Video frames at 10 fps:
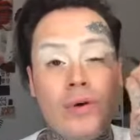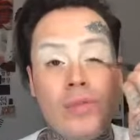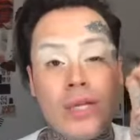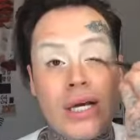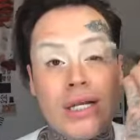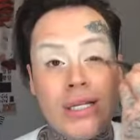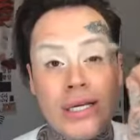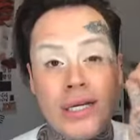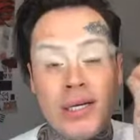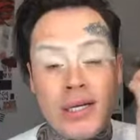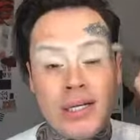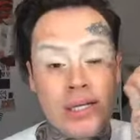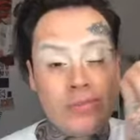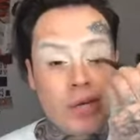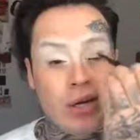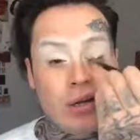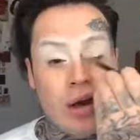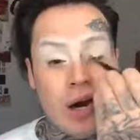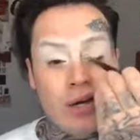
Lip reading: But luckily, there's been a lot